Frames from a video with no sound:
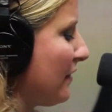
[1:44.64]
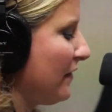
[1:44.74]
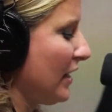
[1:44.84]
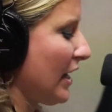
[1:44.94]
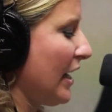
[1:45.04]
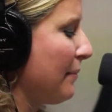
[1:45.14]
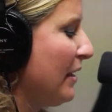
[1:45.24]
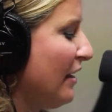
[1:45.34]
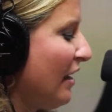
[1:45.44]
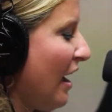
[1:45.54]
I feel like I am.
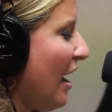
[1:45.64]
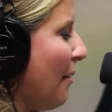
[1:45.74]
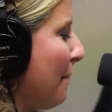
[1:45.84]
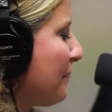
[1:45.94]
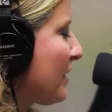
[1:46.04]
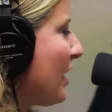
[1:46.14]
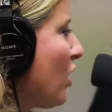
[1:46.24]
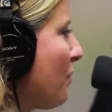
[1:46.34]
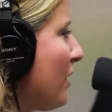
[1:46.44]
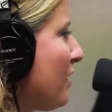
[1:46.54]

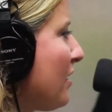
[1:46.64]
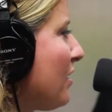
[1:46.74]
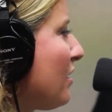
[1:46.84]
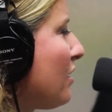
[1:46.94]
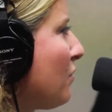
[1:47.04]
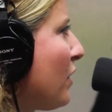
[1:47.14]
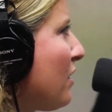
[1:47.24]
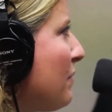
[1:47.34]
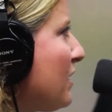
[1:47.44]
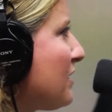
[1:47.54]
But one of
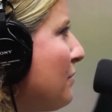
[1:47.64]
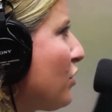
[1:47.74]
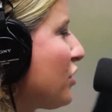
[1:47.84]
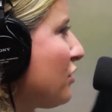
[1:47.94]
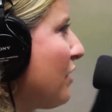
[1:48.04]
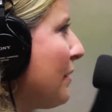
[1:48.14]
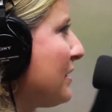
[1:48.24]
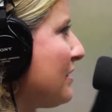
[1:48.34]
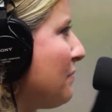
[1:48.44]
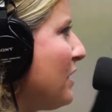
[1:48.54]
the biggest emotional traps
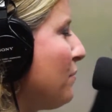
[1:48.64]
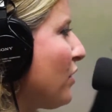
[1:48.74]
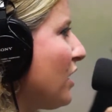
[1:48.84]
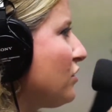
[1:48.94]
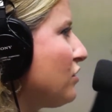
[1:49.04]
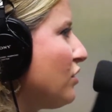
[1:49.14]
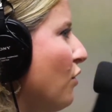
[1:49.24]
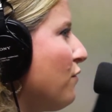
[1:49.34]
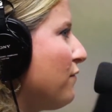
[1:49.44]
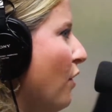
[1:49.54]
is that people get
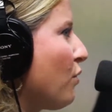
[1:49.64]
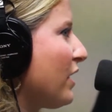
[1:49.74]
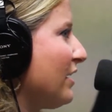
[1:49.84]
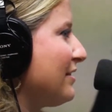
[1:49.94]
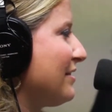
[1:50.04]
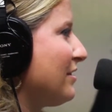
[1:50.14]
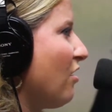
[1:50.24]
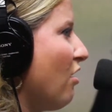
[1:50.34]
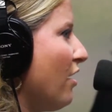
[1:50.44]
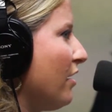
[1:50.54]
so focused
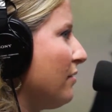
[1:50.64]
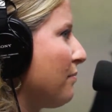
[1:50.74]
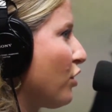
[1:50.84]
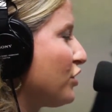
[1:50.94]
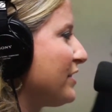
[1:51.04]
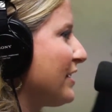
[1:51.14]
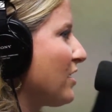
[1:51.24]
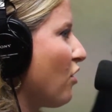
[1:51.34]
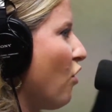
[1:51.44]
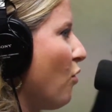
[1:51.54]
on purchasing
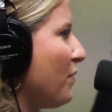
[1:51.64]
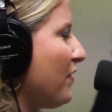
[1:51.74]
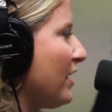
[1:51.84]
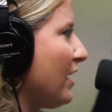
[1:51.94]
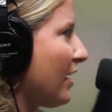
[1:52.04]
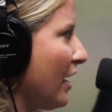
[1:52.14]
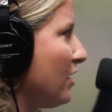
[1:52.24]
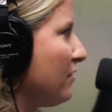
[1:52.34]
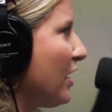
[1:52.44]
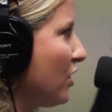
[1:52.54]
their home that they,
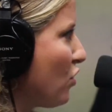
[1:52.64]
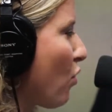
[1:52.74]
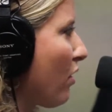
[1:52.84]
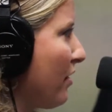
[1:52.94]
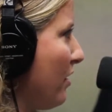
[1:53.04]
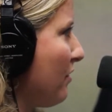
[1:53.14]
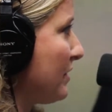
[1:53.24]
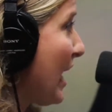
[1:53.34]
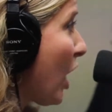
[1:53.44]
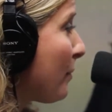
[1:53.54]
again, ignore their
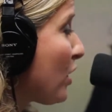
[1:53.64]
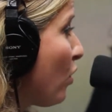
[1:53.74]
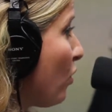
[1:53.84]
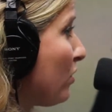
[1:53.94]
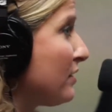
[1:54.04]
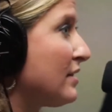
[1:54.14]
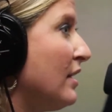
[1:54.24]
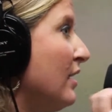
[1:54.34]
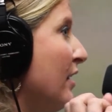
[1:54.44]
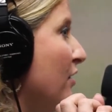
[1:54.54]
retirement goals,
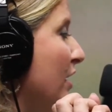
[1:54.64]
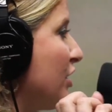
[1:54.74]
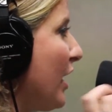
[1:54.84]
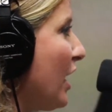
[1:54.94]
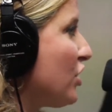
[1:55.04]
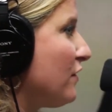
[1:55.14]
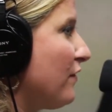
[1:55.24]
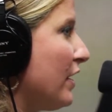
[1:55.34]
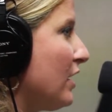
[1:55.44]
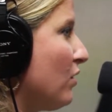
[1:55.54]
their education
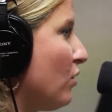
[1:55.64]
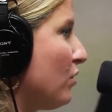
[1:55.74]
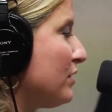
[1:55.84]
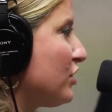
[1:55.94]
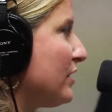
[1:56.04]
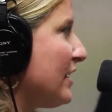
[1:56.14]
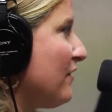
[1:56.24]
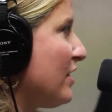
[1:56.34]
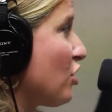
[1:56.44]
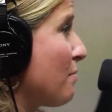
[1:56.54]
funding goals, just
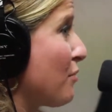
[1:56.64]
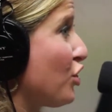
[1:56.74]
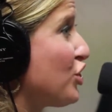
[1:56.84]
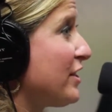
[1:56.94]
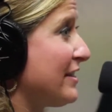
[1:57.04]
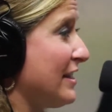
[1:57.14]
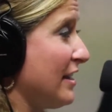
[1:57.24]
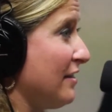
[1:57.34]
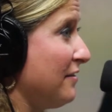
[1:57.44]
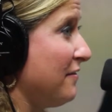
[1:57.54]
even their
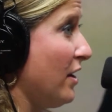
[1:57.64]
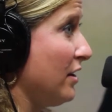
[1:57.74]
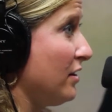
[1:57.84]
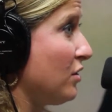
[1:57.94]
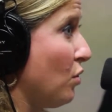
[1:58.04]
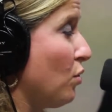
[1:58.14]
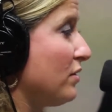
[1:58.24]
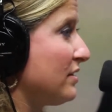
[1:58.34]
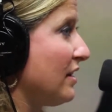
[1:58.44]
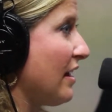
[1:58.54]
emergency fund
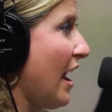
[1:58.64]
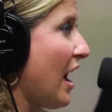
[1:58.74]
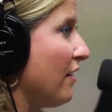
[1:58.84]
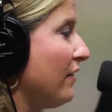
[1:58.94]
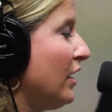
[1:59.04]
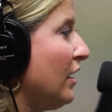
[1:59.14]
goals that they have.